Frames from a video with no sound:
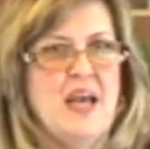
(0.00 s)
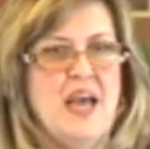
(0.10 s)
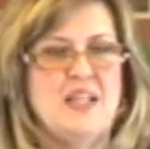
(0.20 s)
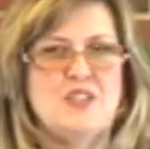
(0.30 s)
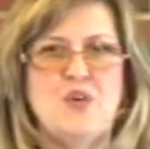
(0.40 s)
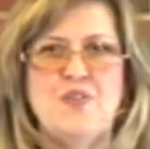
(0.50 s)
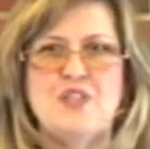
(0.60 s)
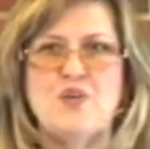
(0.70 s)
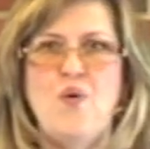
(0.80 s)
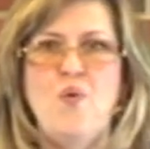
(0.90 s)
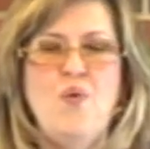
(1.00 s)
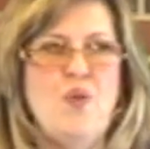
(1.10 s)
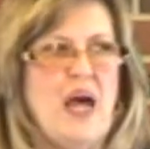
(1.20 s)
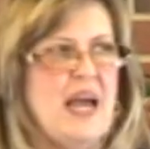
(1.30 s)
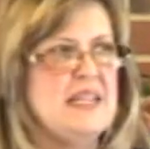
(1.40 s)
And so this
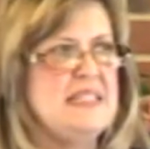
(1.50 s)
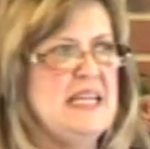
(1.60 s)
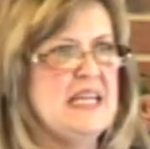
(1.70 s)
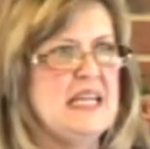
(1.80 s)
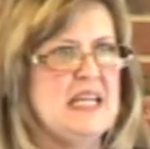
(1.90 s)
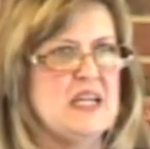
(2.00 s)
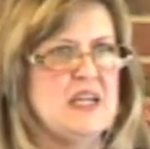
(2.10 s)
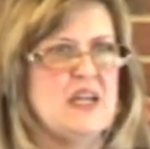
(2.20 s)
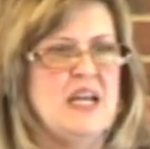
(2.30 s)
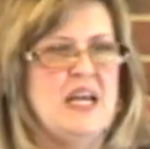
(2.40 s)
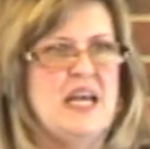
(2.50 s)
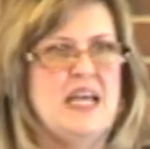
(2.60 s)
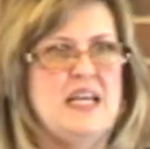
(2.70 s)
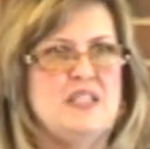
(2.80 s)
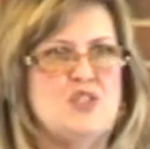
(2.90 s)
whole idea here
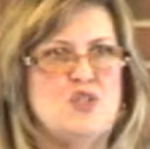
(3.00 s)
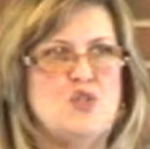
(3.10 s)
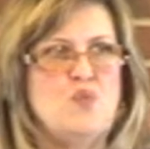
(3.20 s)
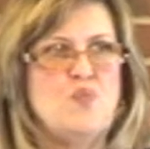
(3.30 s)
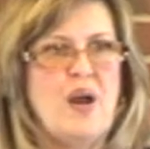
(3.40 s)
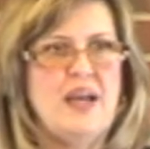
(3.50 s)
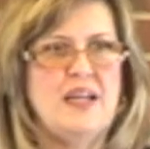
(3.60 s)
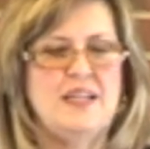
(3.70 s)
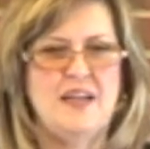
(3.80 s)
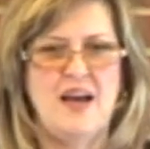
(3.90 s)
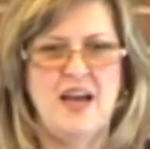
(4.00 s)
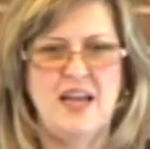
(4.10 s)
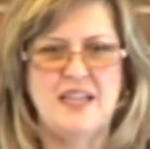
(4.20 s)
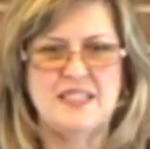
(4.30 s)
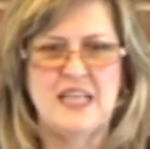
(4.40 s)
is to
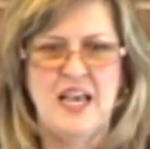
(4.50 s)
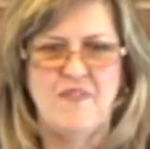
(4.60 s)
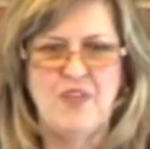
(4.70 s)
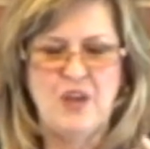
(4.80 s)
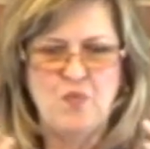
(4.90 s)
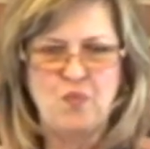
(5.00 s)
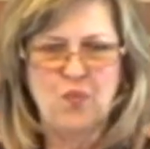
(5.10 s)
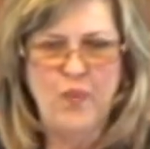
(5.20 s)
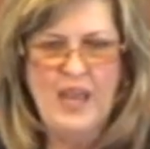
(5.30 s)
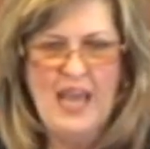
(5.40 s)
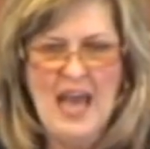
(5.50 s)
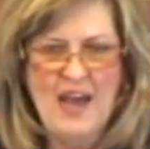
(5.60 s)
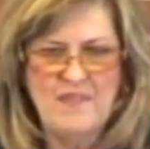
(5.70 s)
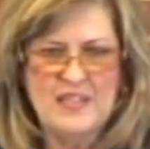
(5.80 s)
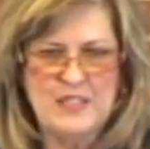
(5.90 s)
recognize that we
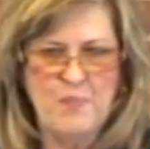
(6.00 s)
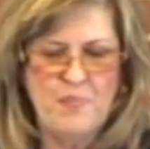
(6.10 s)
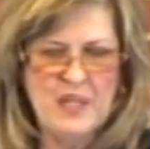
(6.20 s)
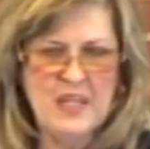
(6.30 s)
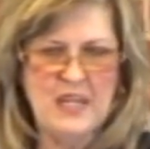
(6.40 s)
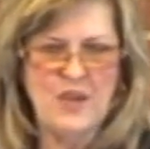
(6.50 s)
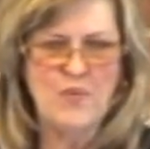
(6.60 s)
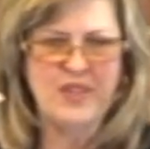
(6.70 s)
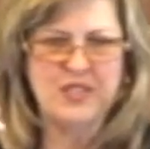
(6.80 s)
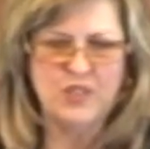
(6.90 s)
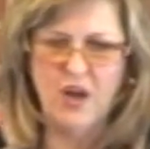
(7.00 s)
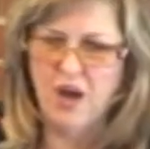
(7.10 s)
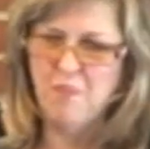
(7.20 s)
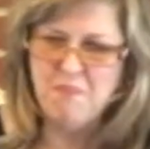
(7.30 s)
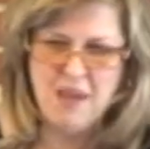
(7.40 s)
have this ability with this
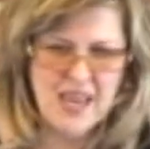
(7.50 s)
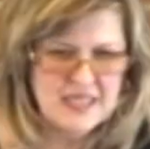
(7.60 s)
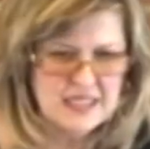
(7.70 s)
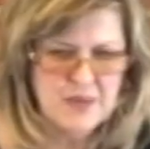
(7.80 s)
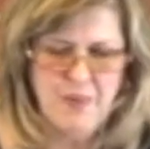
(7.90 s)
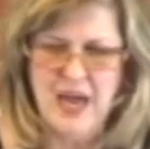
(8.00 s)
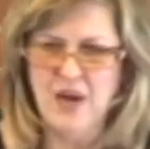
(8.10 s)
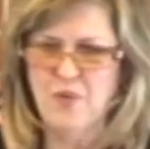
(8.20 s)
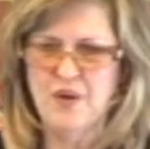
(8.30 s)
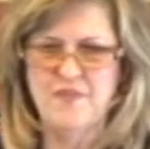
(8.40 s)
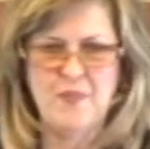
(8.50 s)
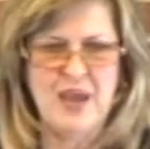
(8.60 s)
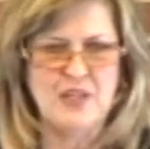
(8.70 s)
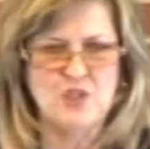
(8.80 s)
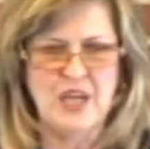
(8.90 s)
amazing power of
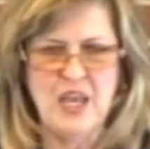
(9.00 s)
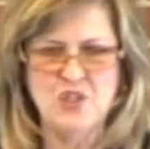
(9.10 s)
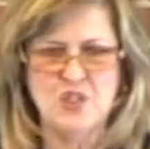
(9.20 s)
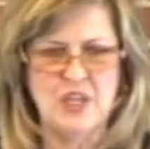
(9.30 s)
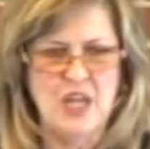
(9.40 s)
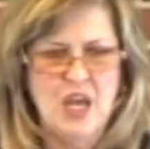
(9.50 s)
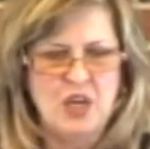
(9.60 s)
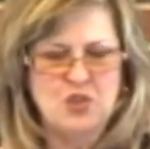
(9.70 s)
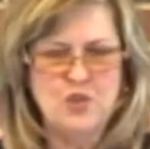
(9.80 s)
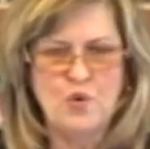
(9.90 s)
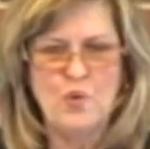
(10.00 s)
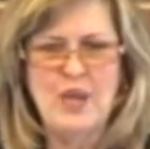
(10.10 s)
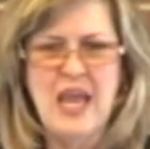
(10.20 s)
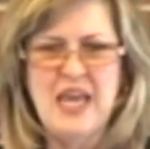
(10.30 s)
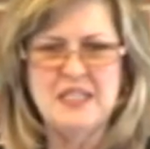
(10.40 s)
imagination to
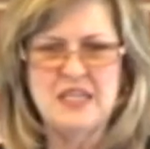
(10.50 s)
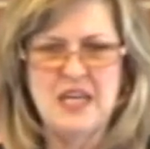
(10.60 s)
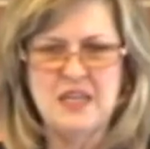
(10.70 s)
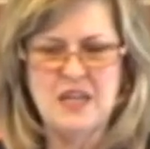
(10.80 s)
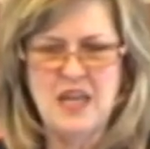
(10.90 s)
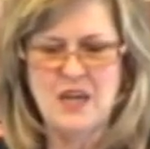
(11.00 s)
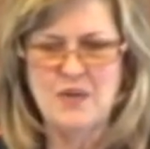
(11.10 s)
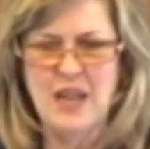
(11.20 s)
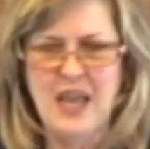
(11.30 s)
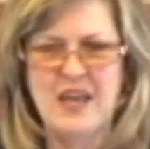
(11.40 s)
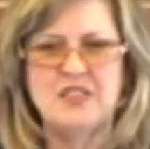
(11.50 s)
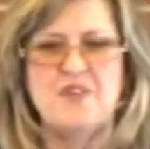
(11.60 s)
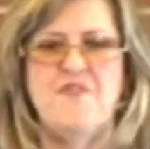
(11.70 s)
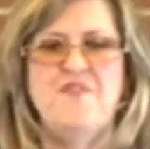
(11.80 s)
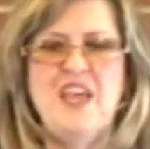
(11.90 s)
create and to
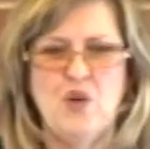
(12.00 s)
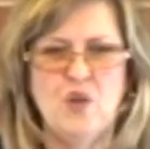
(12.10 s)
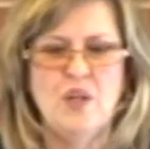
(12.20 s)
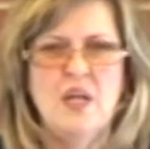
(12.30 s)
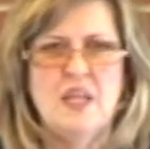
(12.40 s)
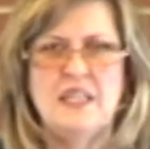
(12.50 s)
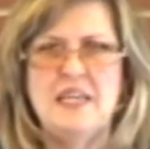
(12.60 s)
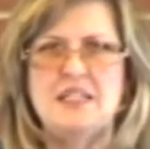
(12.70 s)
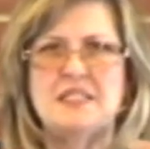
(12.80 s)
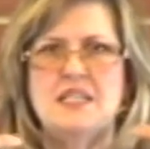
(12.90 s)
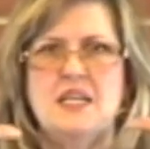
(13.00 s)
feel these